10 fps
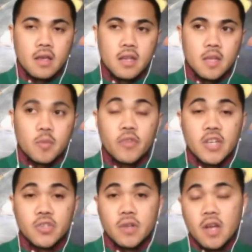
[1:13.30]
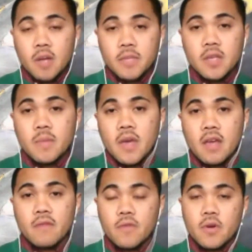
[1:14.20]
any professional help that you
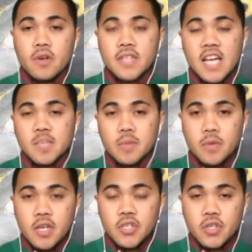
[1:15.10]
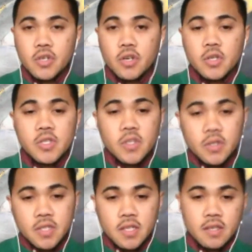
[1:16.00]
pay for tax preparation or
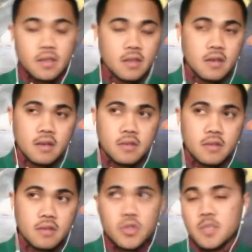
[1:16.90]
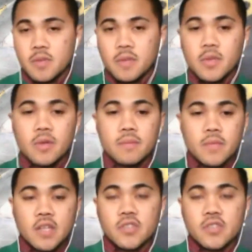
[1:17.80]
consulting, insurance
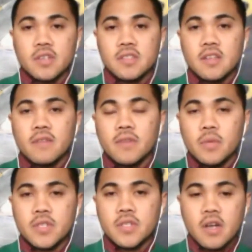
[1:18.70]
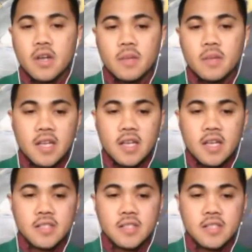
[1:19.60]
premium, that sort of stuff that we talked about last
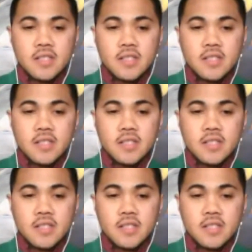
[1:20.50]
time.